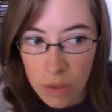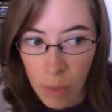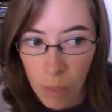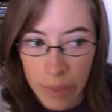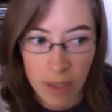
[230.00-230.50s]

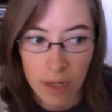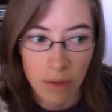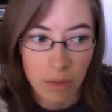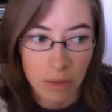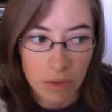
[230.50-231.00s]
What
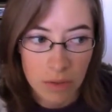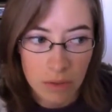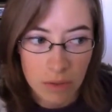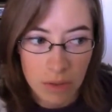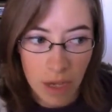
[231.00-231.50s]

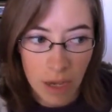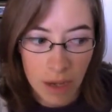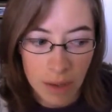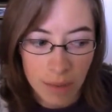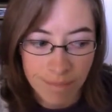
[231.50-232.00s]
else?
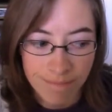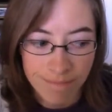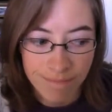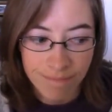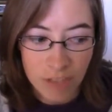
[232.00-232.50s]

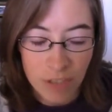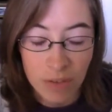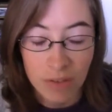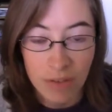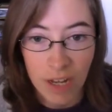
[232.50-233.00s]
There's a
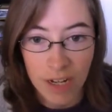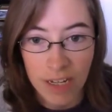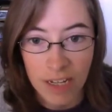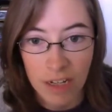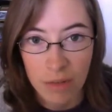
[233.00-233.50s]
lot I
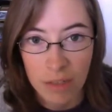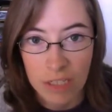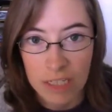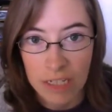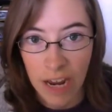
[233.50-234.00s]
can't really
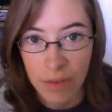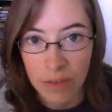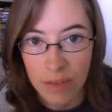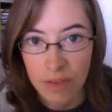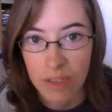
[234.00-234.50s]

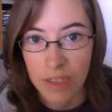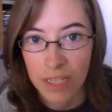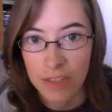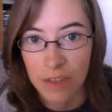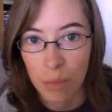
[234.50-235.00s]
announce, and
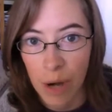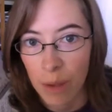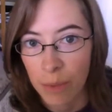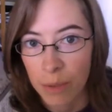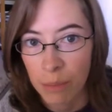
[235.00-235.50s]
that's the
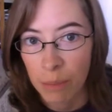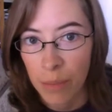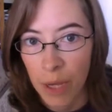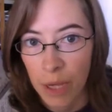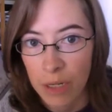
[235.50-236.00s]
problem,
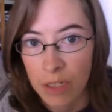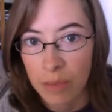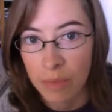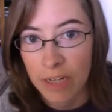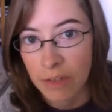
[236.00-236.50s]
but
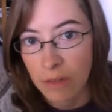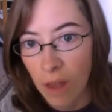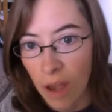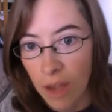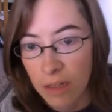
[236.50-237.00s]
expect a
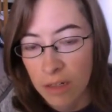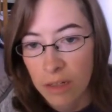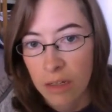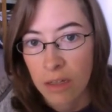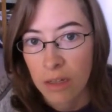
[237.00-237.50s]
lot.
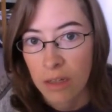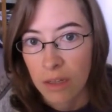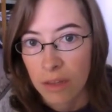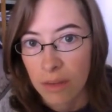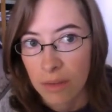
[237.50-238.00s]

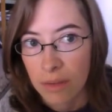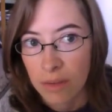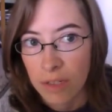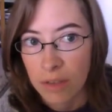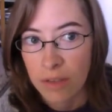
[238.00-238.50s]

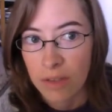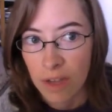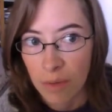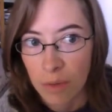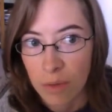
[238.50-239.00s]
There's
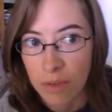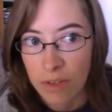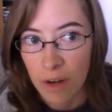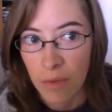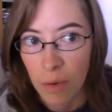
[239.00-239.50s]

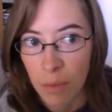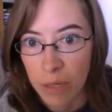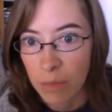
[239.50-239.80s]
several big